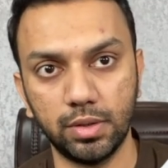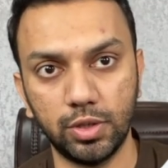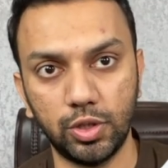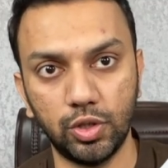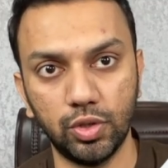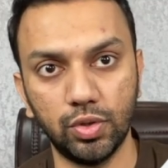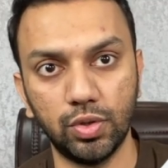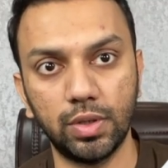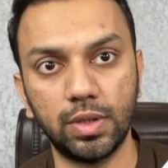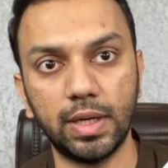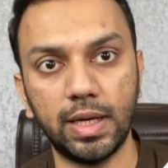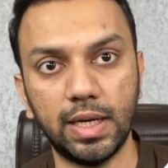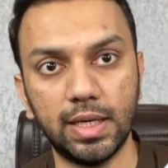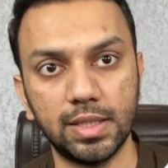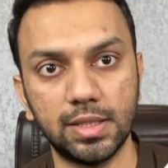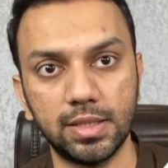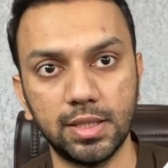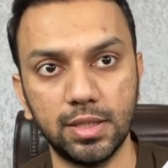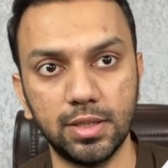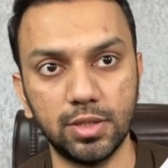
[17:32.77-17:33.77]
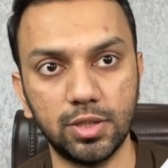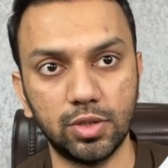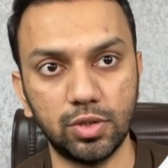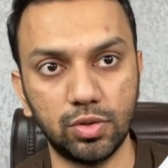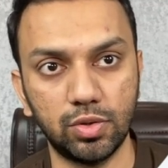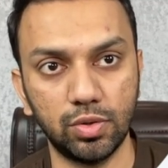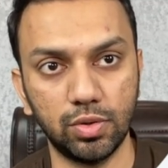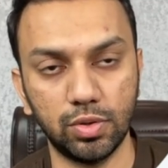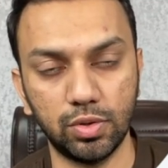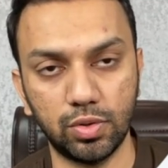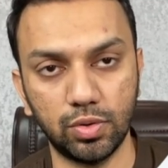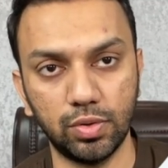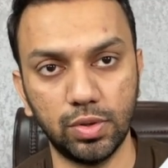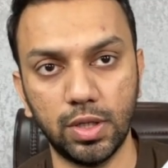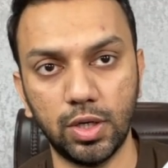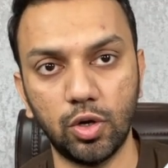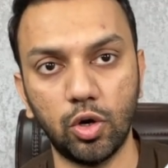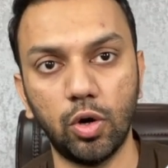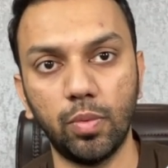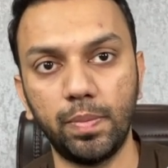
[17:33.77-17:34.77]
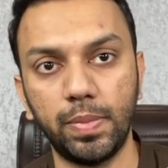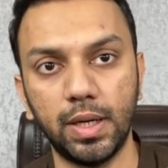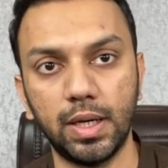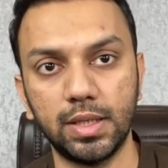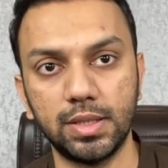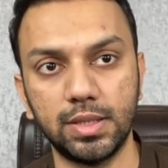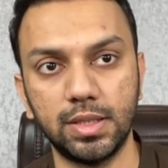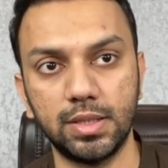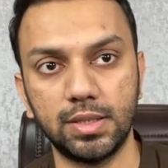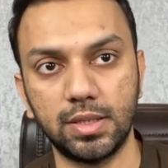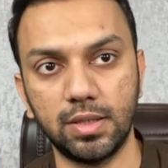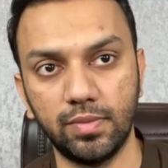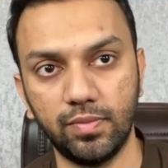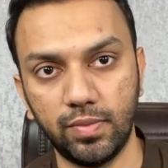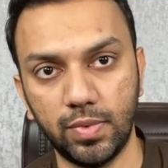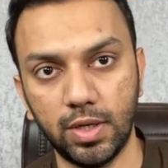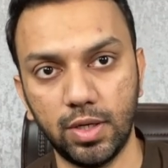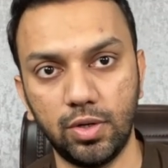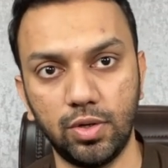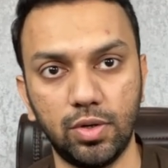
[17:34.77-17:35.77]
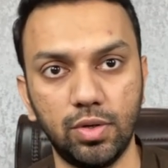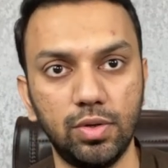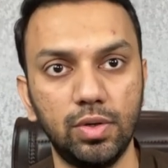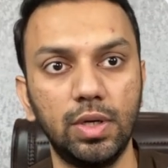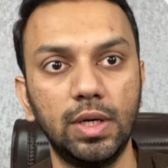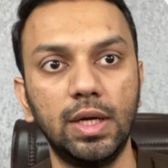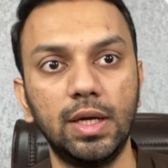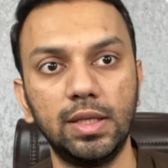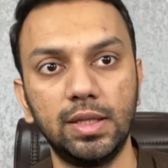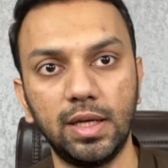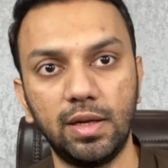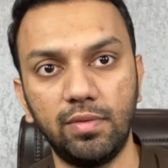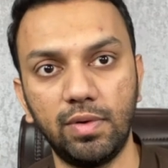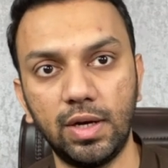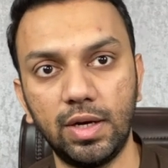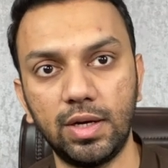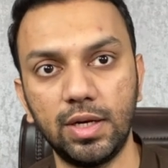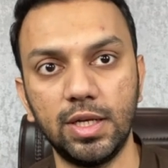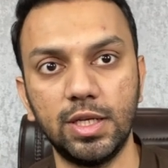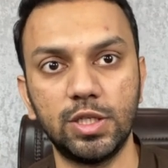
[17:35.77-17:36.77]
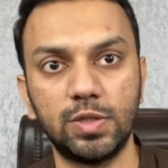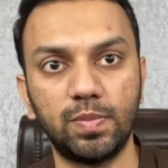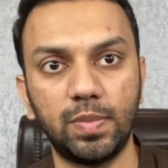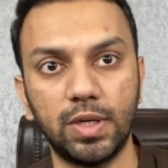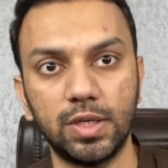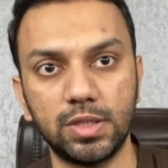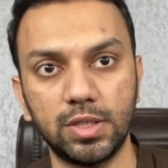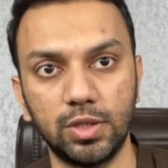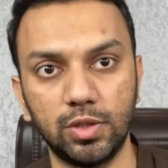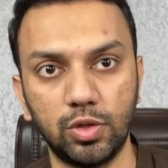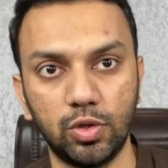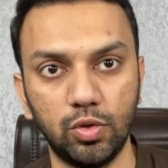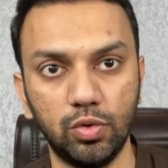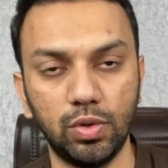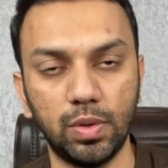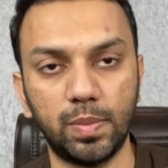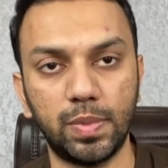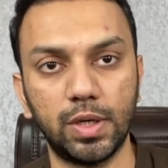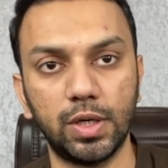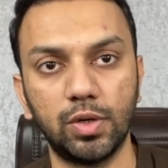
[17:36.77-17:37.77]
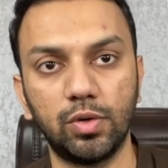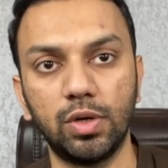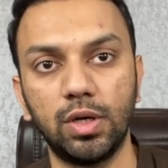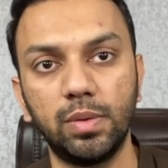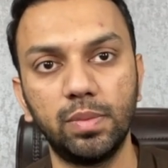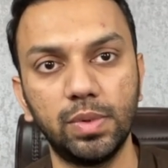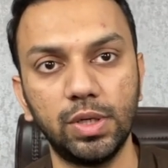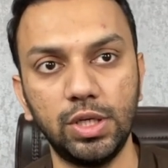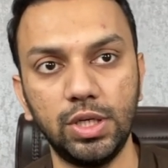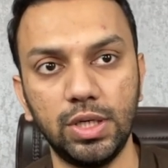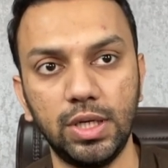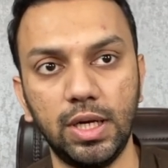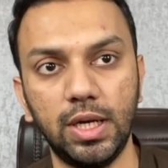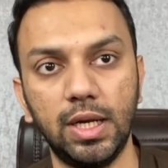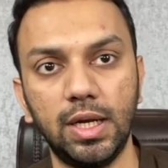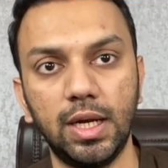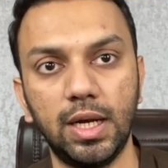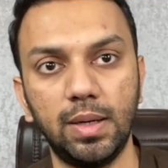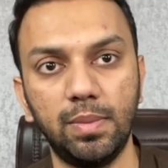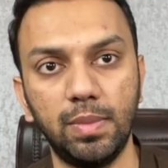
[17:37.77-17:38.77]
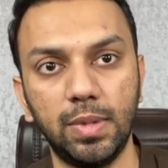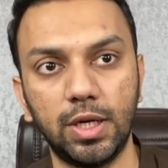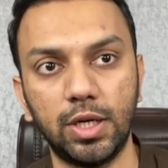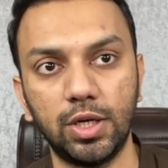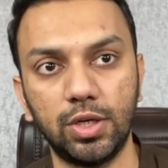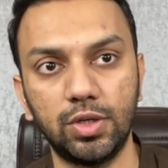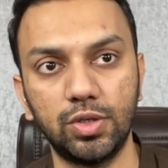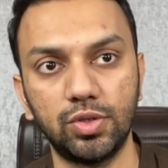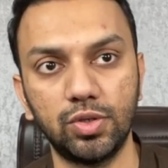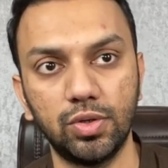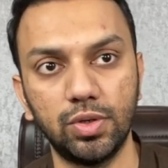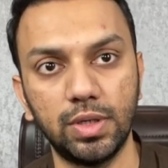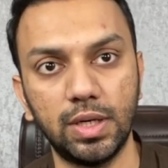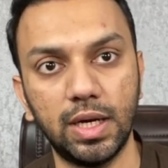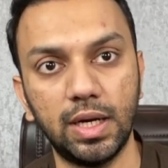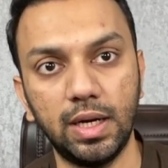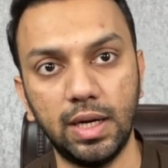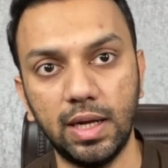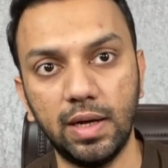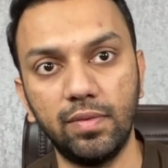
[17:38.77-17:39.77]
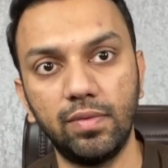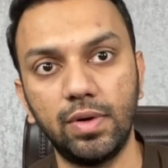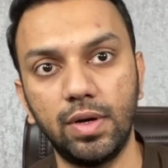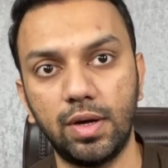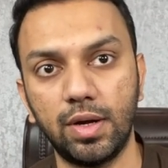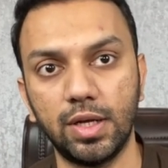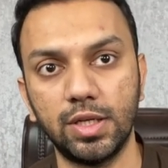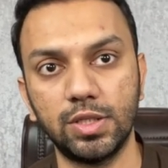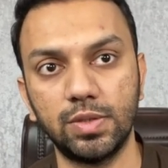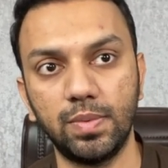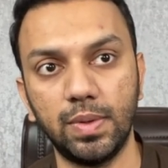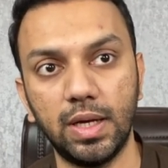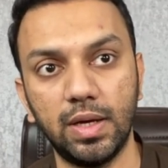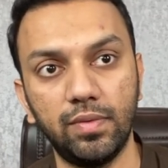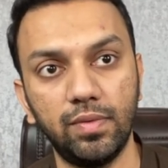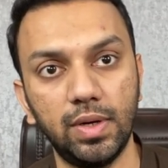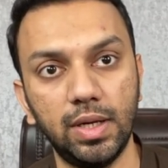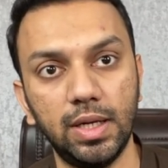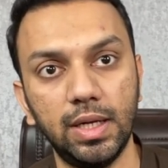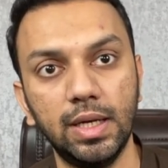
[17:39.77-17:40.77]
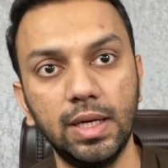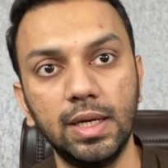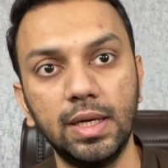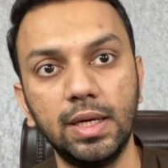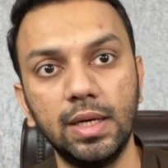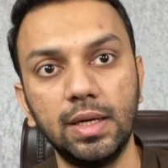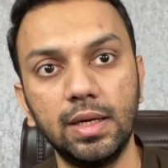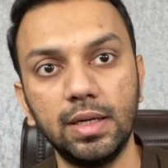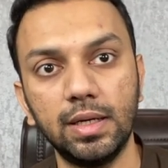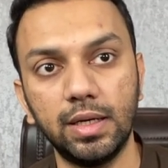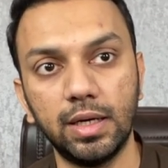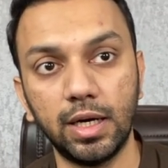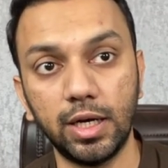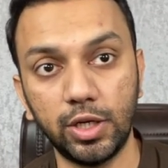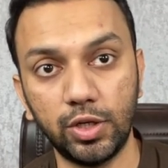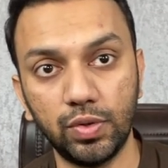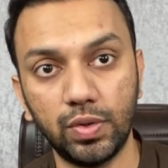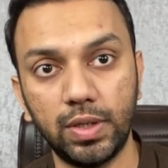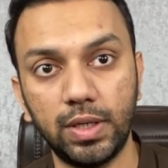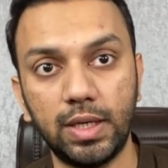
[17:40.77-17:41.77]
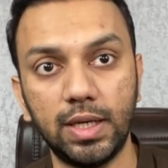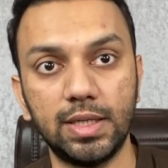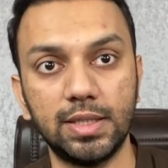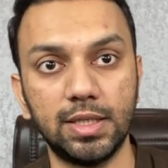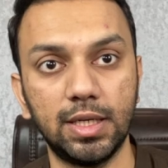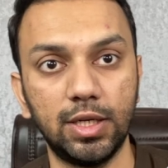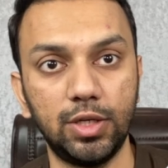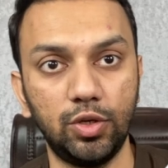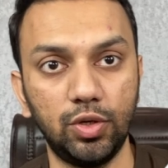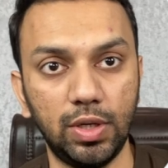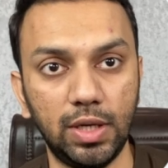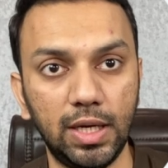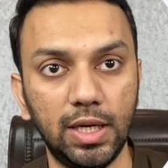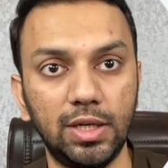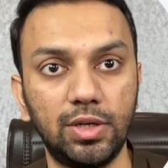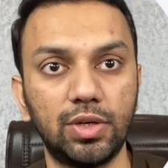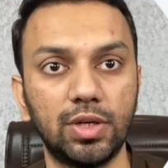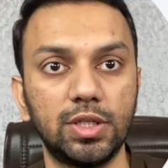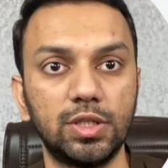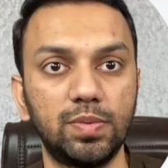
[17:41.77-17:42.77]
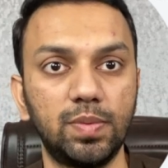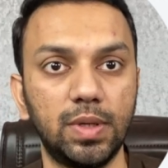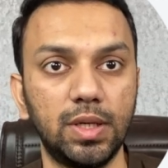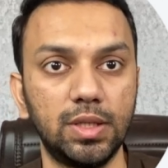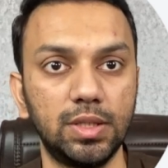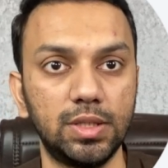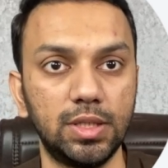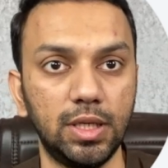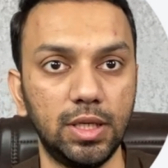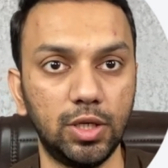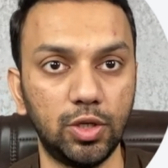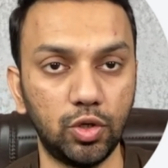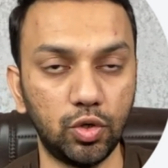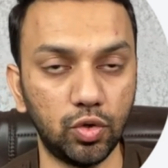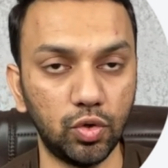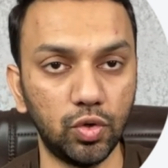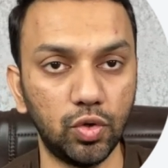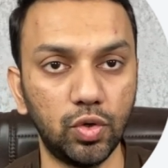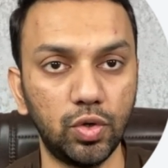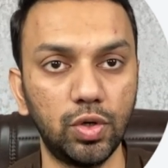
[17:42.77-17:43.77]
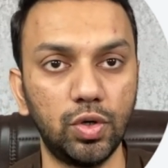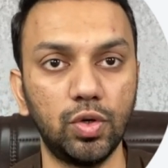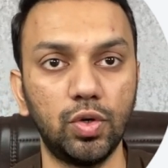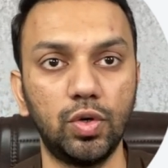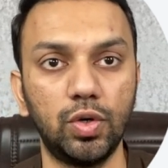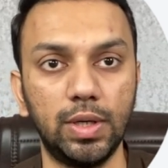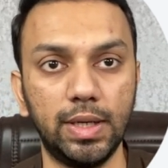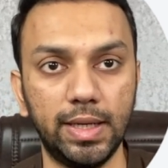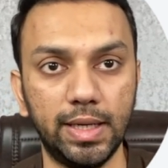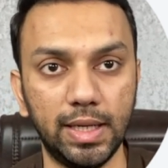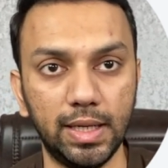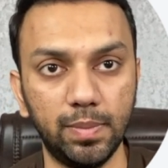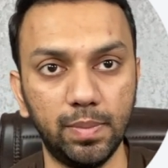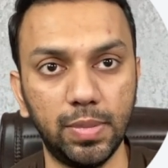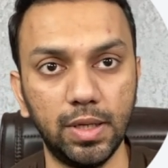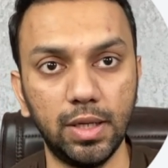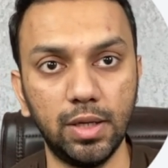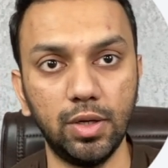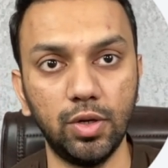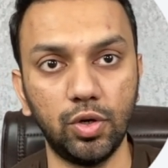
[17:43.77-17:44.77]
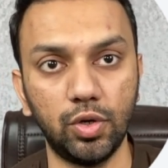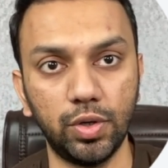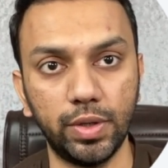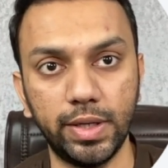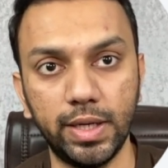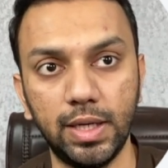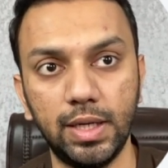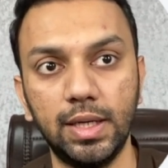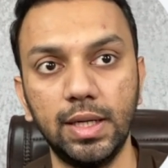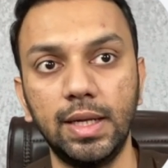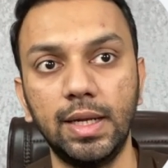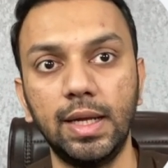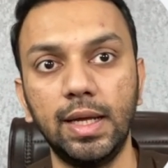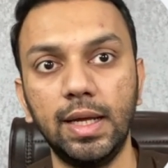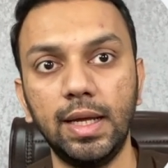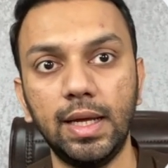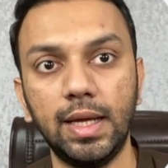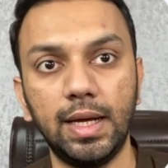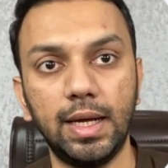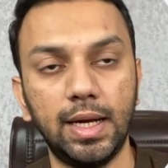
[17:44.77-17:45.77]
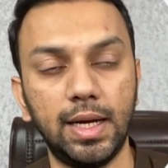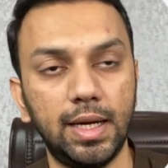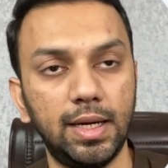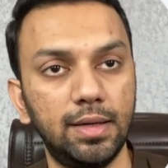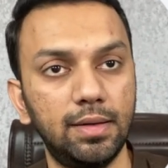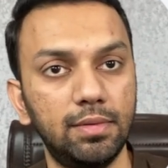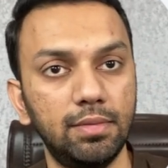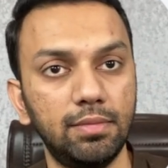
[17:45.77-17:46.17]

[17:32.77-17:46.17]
your essence through their OPR system, where the inventory is passing through a particular machine and making sure that every unit has a unique transparency code or label on it, and